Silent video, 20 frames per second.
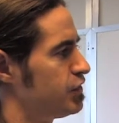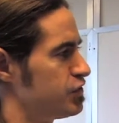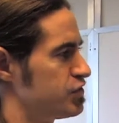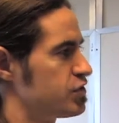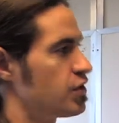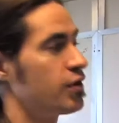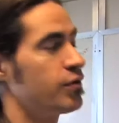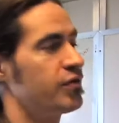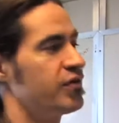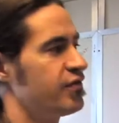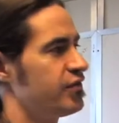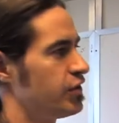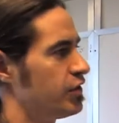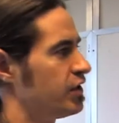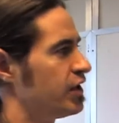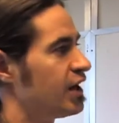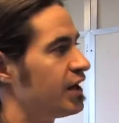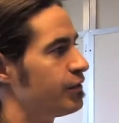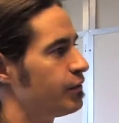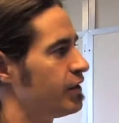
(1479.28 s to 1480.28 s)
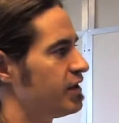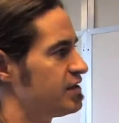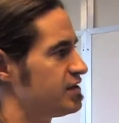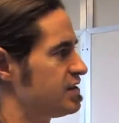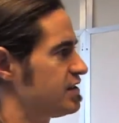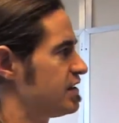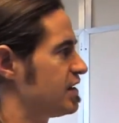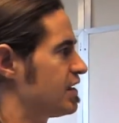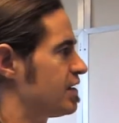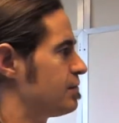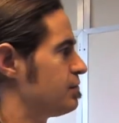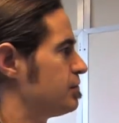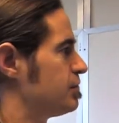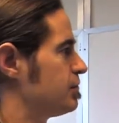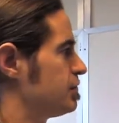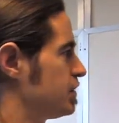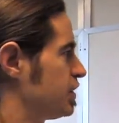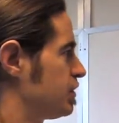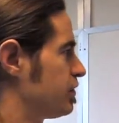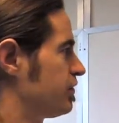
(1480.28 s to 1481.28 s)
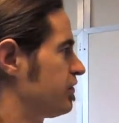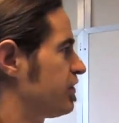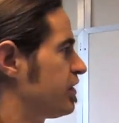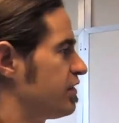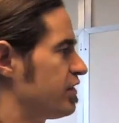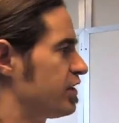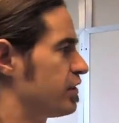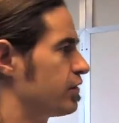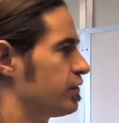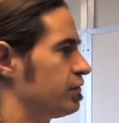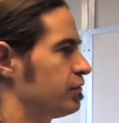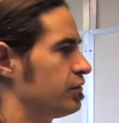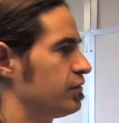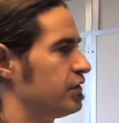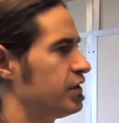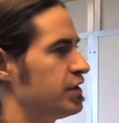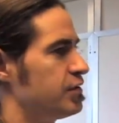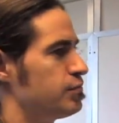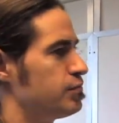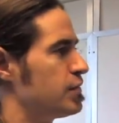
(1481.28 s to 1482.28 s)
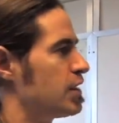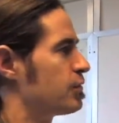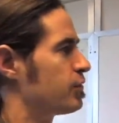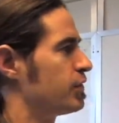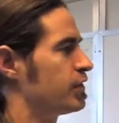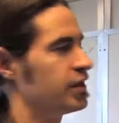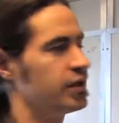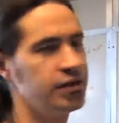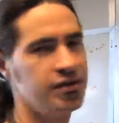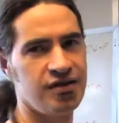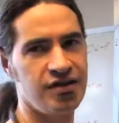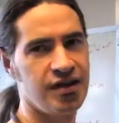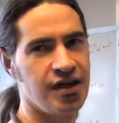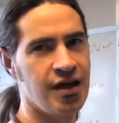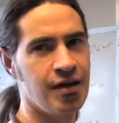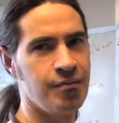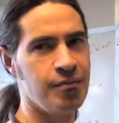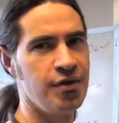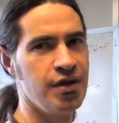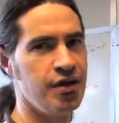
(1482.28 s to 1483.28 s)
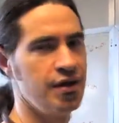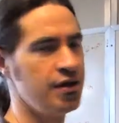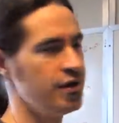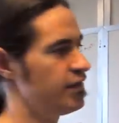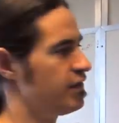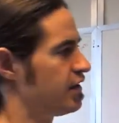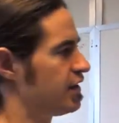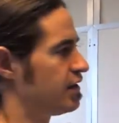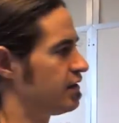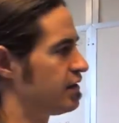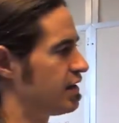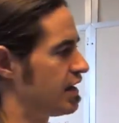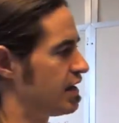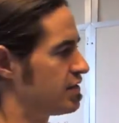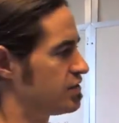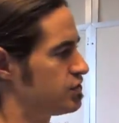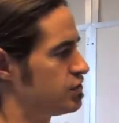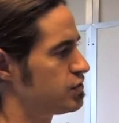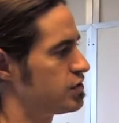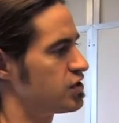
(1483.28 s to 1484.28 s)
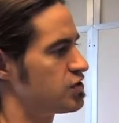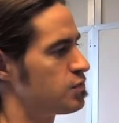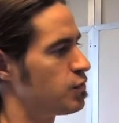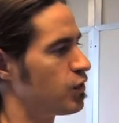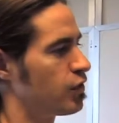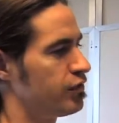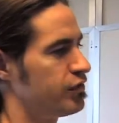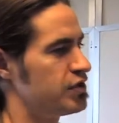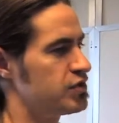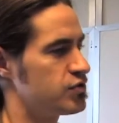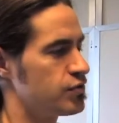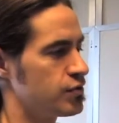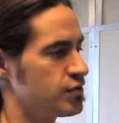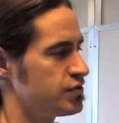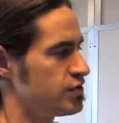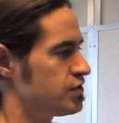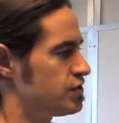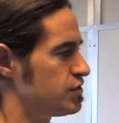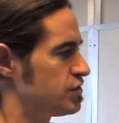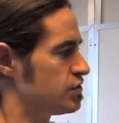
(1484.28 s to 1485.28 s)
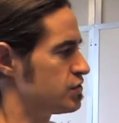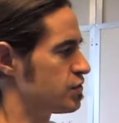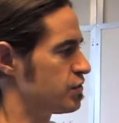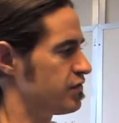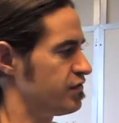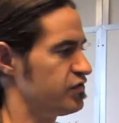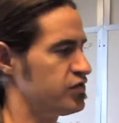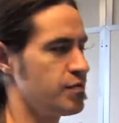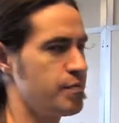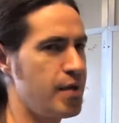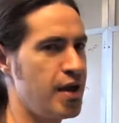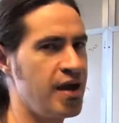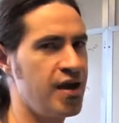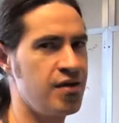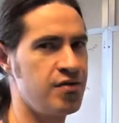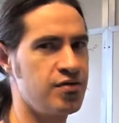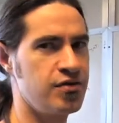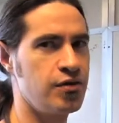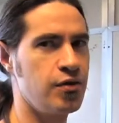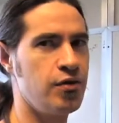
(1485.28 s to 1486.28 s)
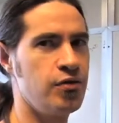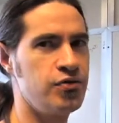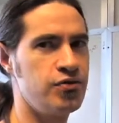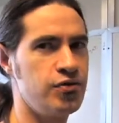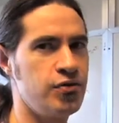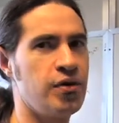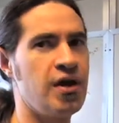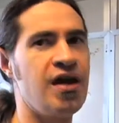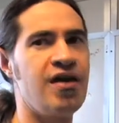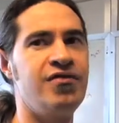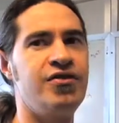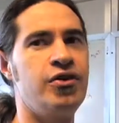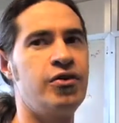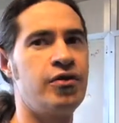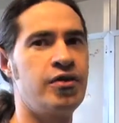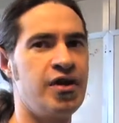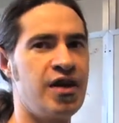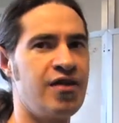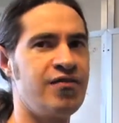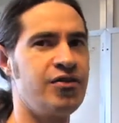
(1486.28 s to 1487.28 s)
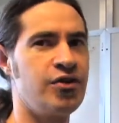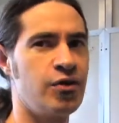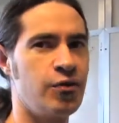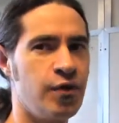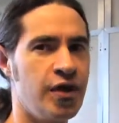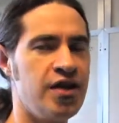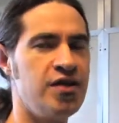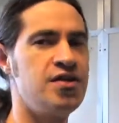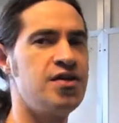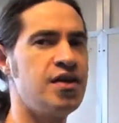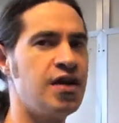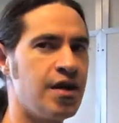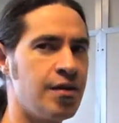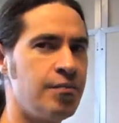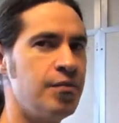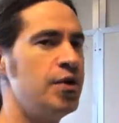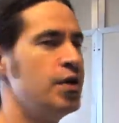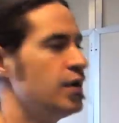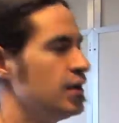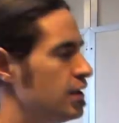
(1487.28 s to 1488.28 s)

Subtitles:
start with a very lightweight TM, say they're in memory TM, then as you touch more resources, you sort of go to a heavier and heavier weight TM.